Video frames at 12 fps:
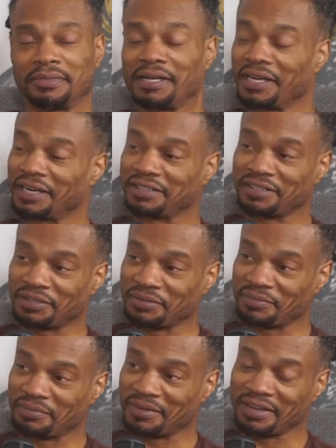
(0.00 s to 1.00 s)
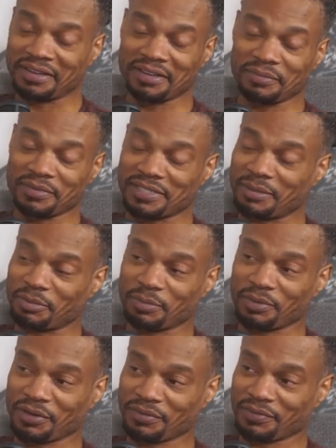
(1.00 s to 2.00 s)
I got to tell you, I uh, was not
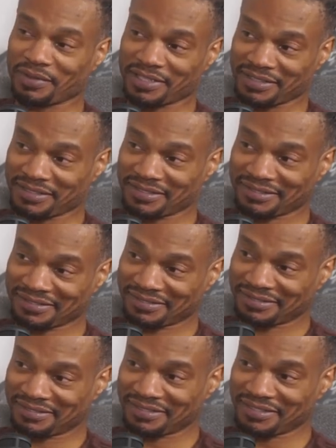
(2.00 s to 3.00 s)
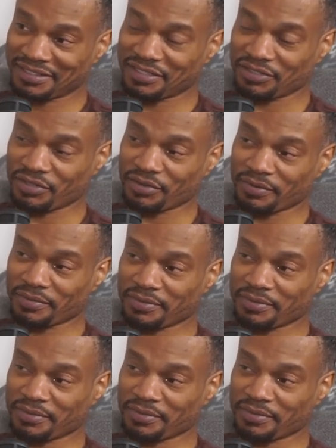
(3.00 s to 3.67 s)
prepared for this I this turn.